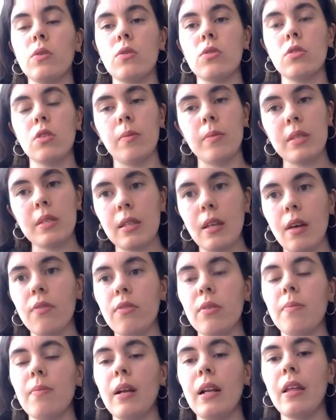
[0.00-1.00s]
to do some
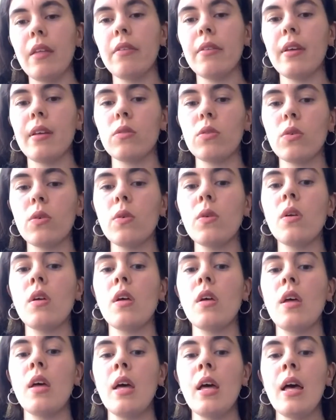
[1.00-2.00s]
stuff in Valencia too.
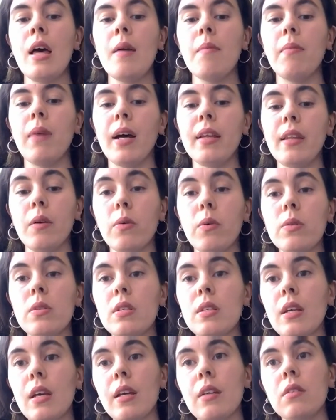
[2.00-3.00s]
But I would
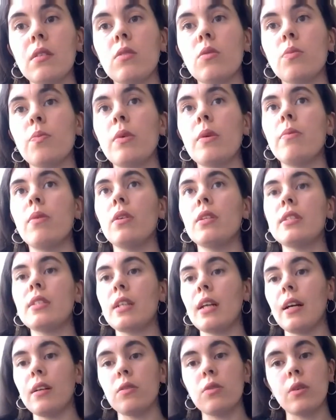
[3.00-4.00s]
say to people,
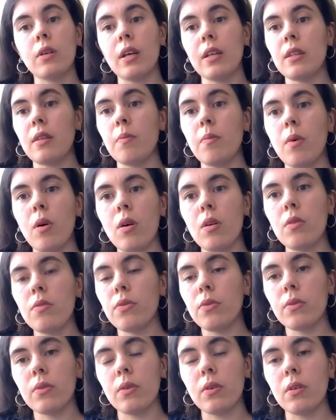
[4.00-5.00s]
try to get
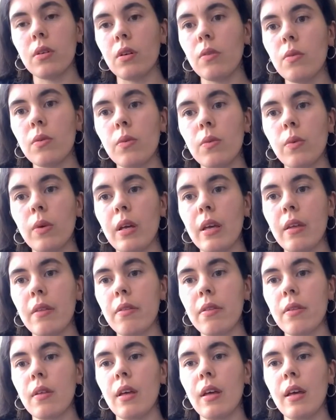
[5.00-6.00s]
involved, you know,
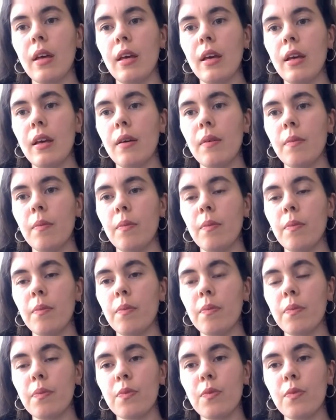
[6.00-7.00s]
with
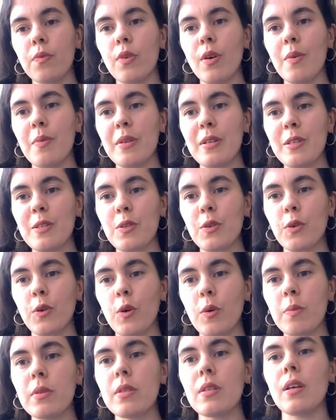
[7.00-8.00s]
feminist
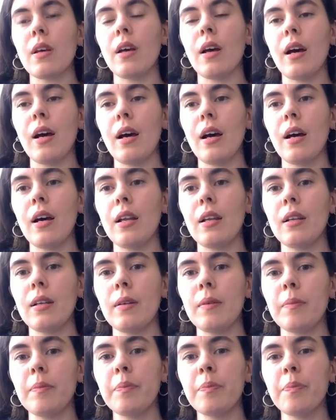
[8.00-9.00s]
groups,
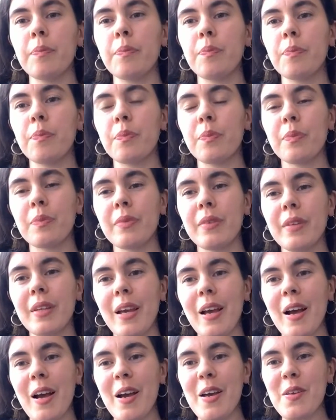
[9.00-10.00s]
and
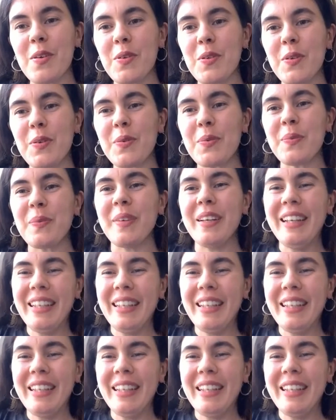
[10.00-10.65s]
I don't know.